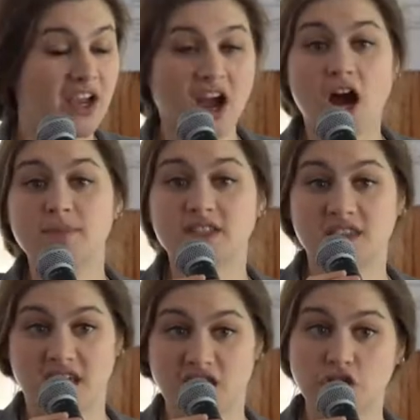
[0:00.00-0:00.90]
it comes to
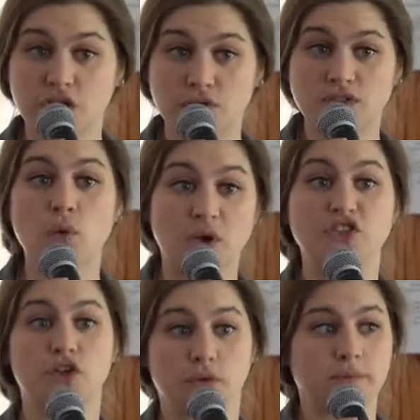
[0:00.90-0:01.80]
the issues, we
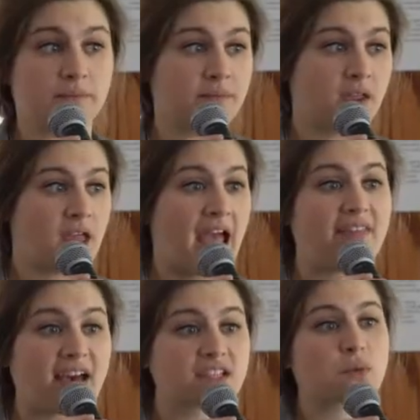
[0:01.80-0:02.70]
do.
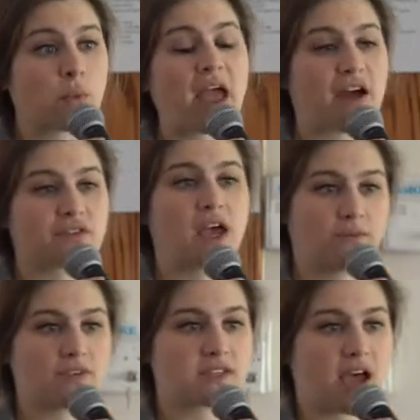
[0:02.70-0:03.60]
And that's what we have to
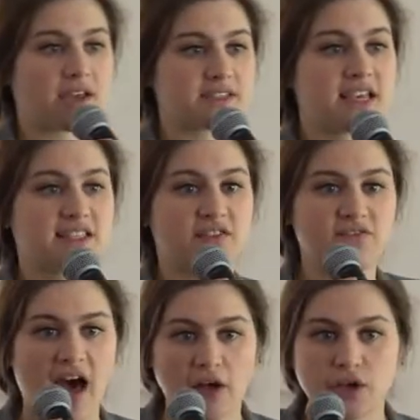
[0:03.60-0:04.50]
emphasize, is the
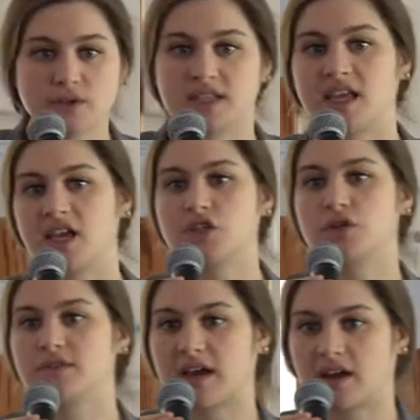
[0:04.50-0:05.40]
values and the
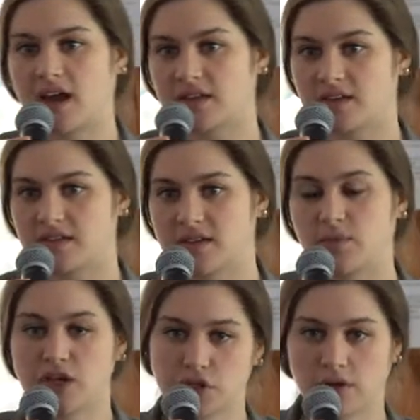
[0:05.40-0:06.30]
issues that connect us. And
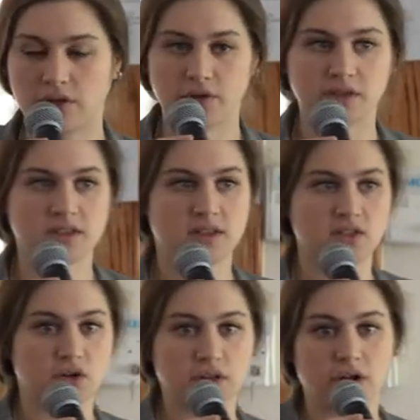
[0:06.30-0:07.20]
Rachel alluded to
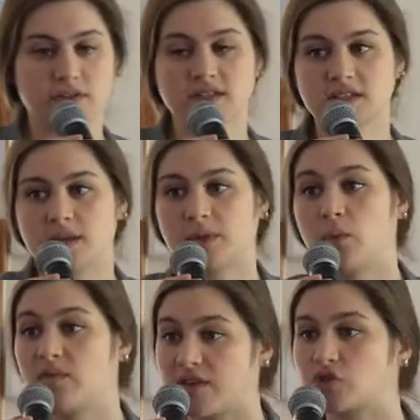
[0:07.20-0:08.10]
this earlier, this is something
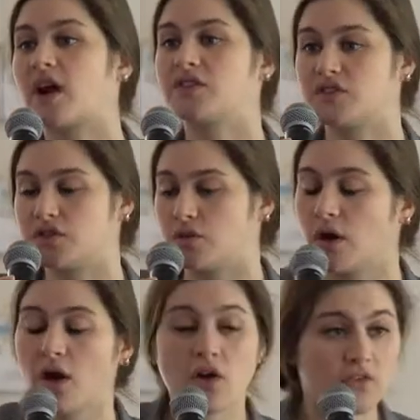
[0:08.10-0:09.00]
we've been trying to do
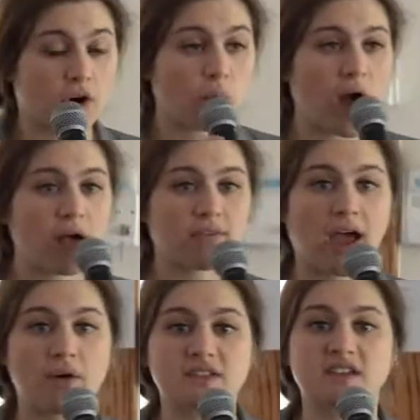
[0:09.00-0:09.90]
for a while
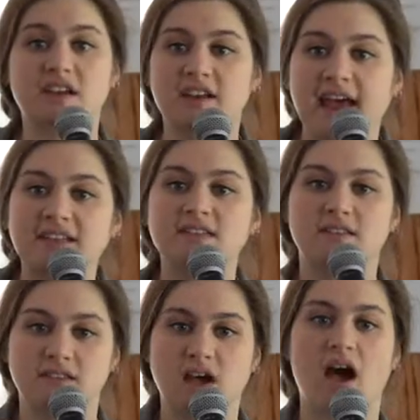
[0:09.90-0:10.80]
now, is to connect
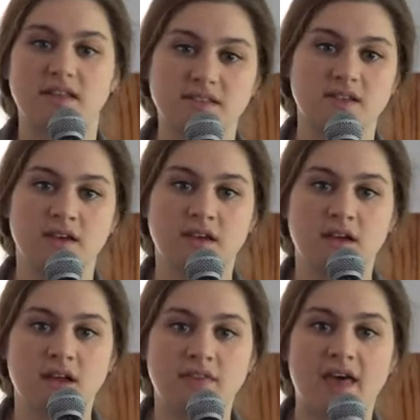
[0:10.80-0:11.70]
the dots.
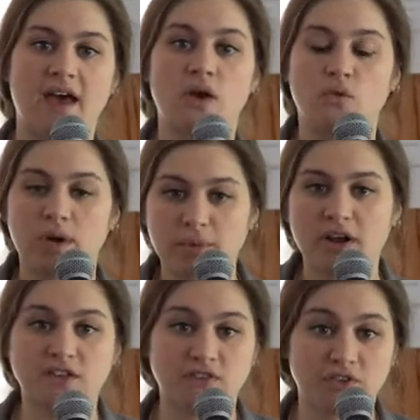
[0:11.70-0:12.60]
That
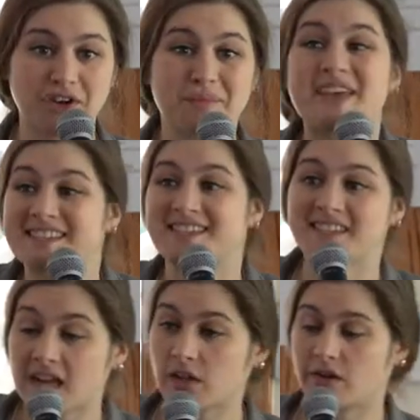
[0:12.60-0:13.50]
reproductive freedom is a
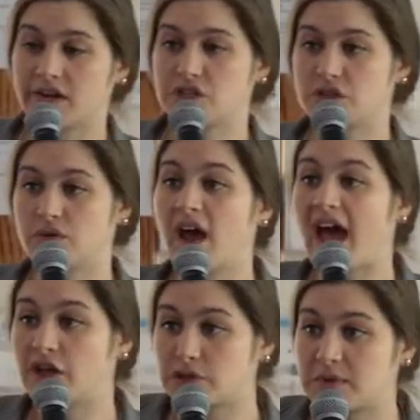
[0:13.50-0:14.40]
secular issue.
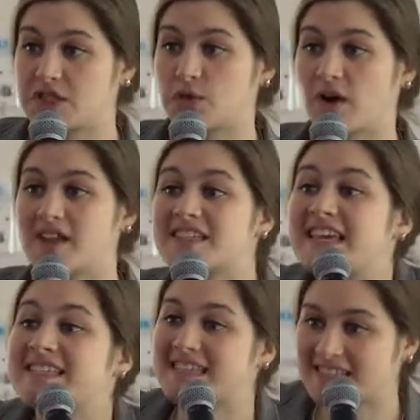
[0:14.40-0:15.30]
LGBT rights
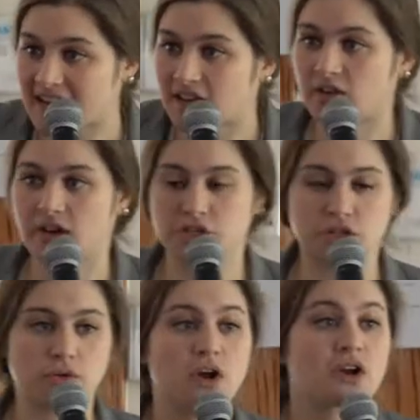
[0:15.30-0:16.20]
is a secular
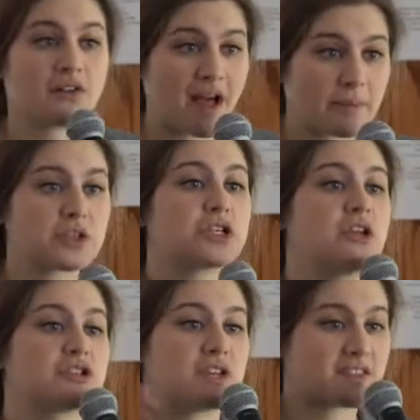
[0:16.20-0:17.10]
issue. Climate
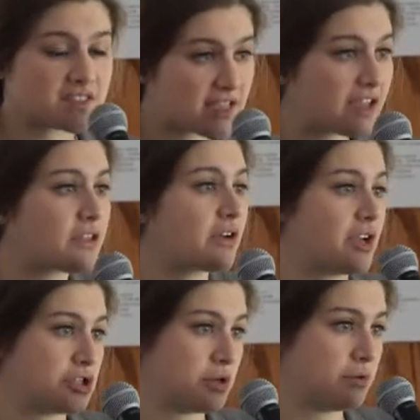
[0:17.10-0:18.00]
change is a secular
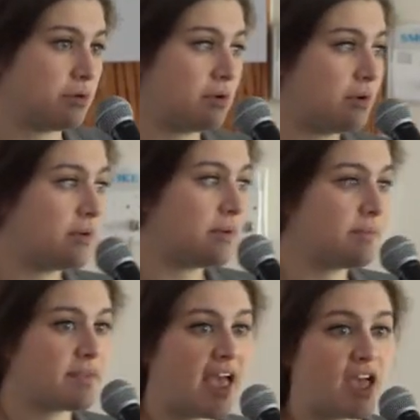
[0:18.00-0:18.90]
issue.
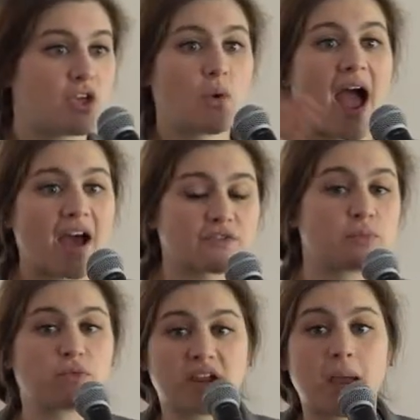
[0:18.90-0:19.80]
You have to
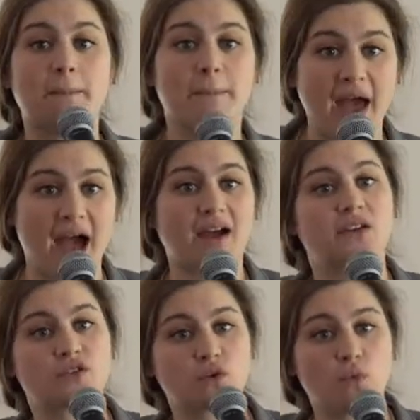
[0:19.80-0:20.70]
bring it
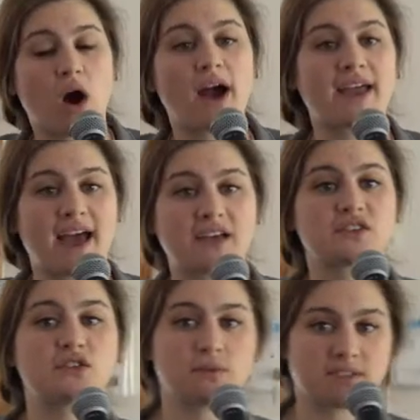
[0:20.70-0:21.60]
back to why it
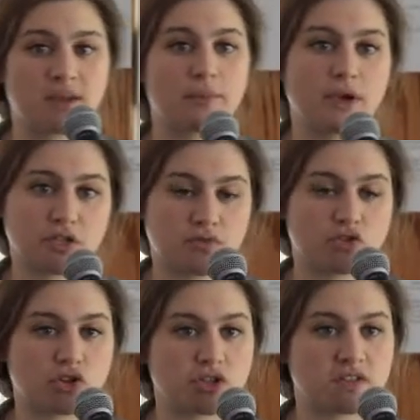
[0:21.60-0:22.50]
has to do with separation of
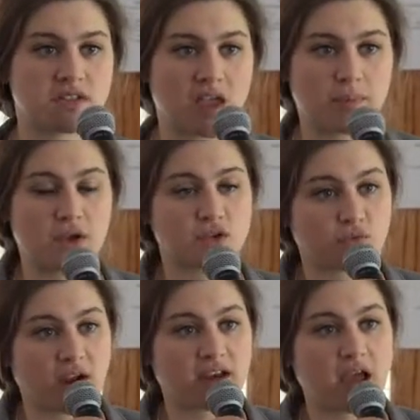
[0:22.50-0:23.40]
church and state, because
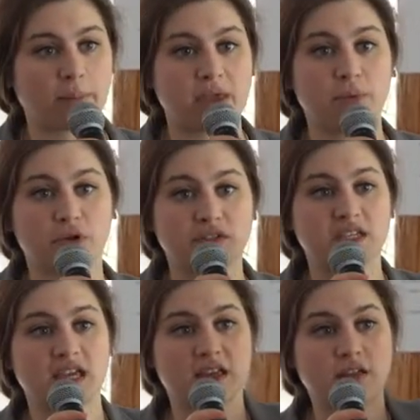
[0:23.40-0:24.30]
right now people are
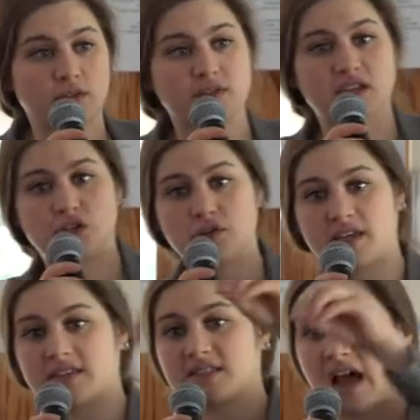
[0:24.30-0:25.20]
seeing those issues
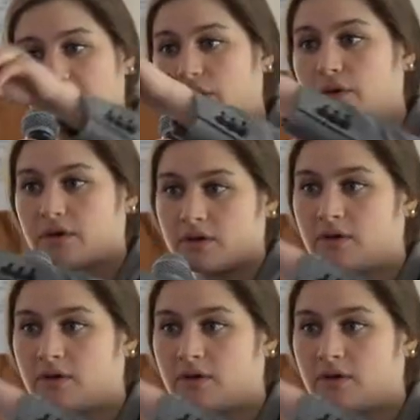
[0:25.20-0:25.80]
as siloed.